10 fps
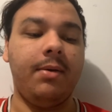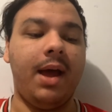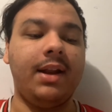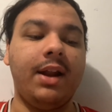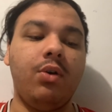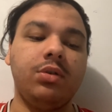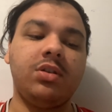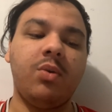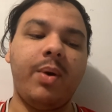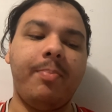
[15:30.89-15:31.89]
And they
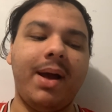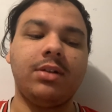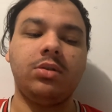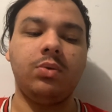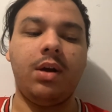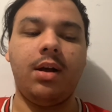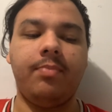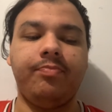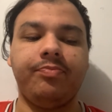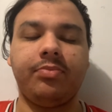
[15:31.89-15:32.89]
also went back to
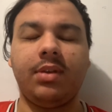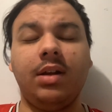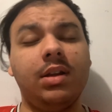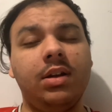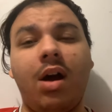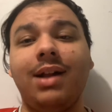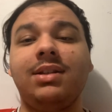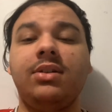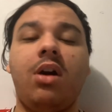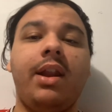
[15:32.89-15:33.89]
the
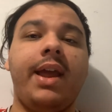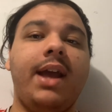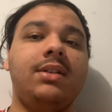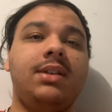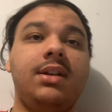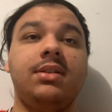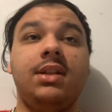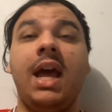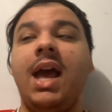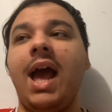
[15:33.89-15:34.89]
1998 season,
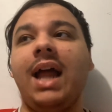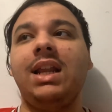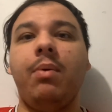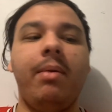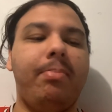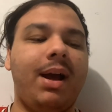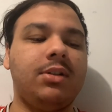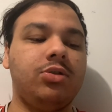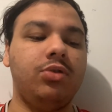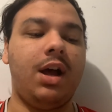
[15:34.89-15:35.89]
and they went back
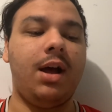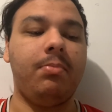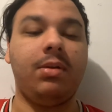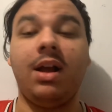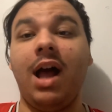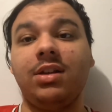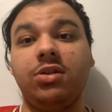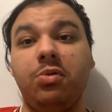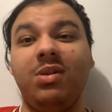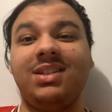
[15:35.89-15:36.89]
to Gus,
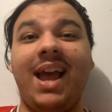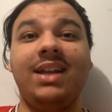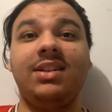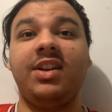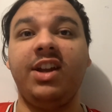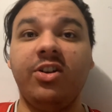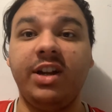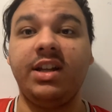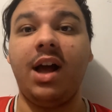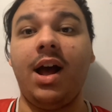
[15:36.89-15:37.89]
who was a security
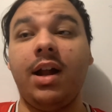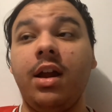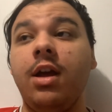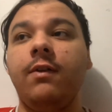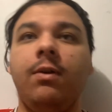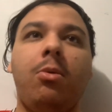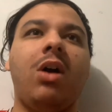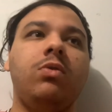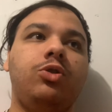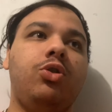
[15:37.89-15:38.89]
guard for
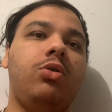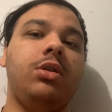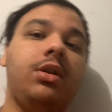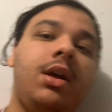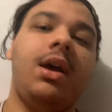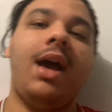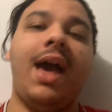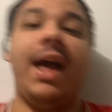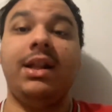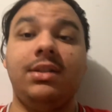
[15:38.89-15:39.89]
Michael Jordan.
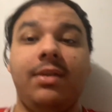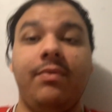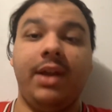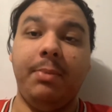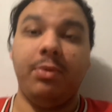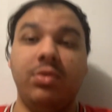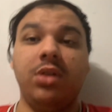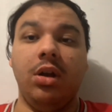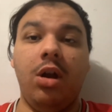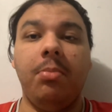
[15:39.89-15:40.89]
And he was a
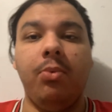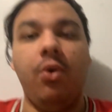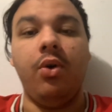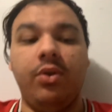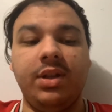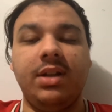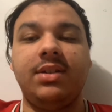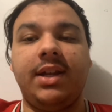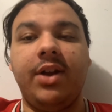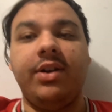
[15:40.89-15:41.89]
lot more than a
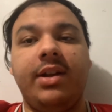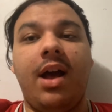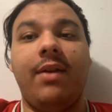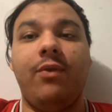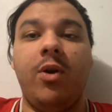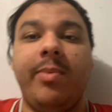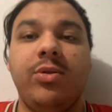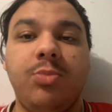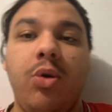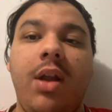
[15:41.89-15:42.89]
security guard for him. He
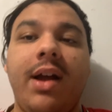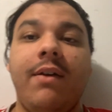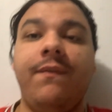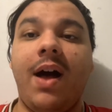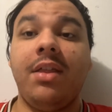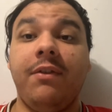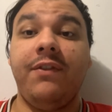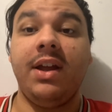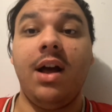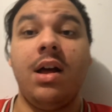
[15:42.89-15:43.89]
was more like a father
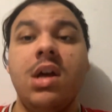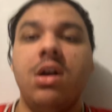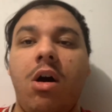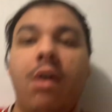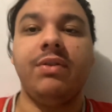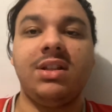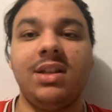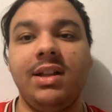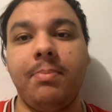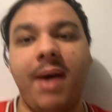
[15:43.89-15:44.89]
figure.
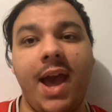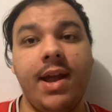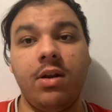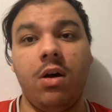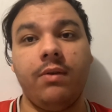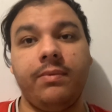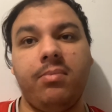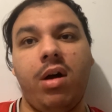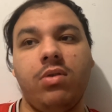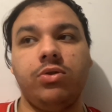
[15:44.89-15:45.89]
Obviously, the pain of
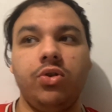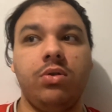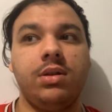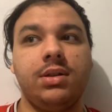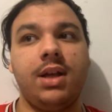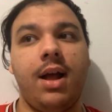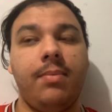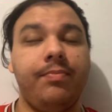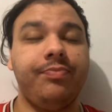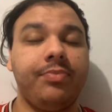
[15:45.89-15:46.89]
Michael Jordan's
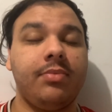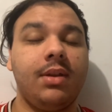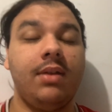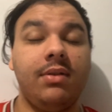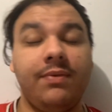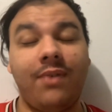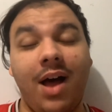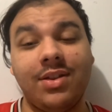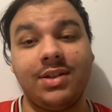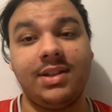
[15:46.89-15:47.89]

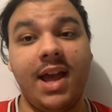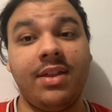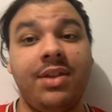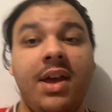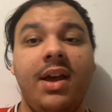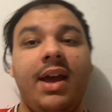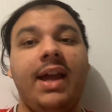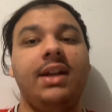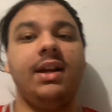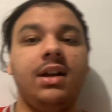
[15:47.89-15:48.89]
father's death,
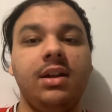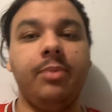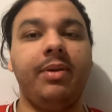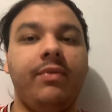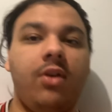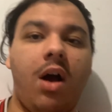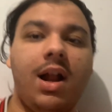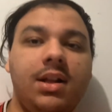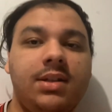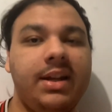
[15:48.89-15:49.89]
he needed a little bit of
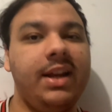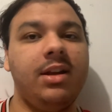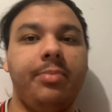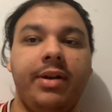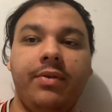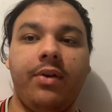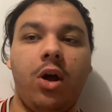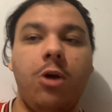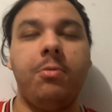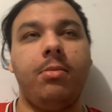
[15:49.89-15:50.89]
guidance and a little bit of an
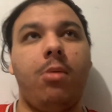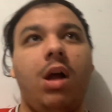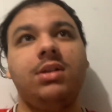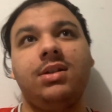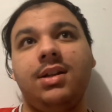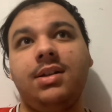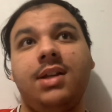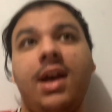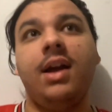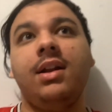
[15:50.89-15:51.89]
open-mindedness,
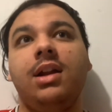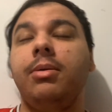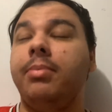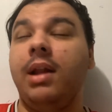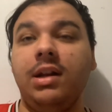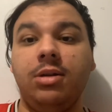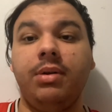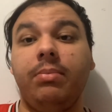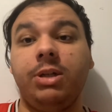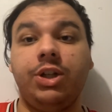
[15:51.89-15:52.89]
a little bit
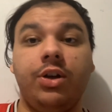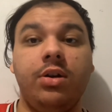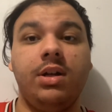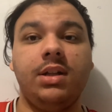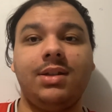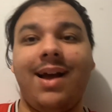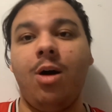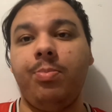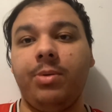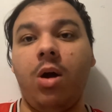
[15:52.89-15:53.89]
of maturity to
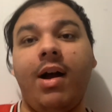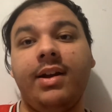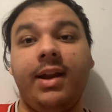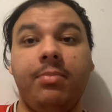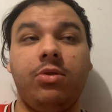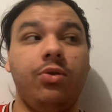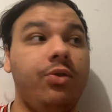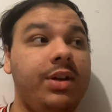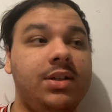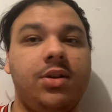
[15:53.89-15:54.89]
help guide him through
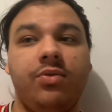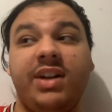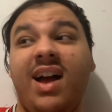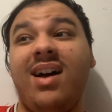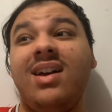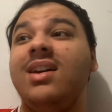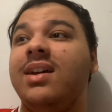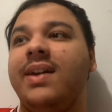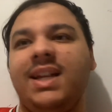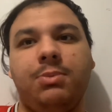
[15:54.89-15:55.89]
his career,
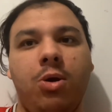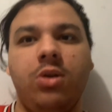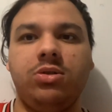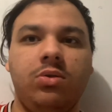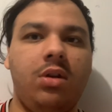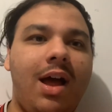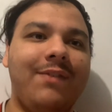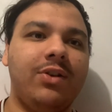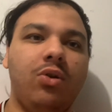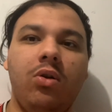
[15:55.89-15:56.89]
his personal
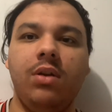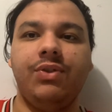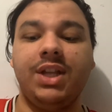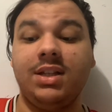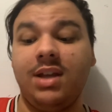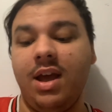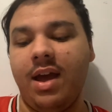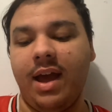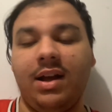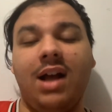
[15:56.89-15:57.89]
life, and all of this.
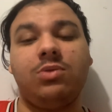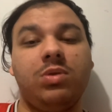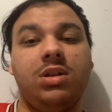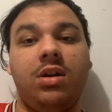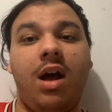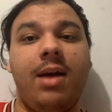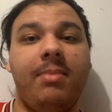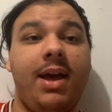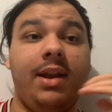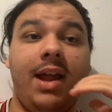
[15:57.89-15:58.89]
And Gus was the guy, man.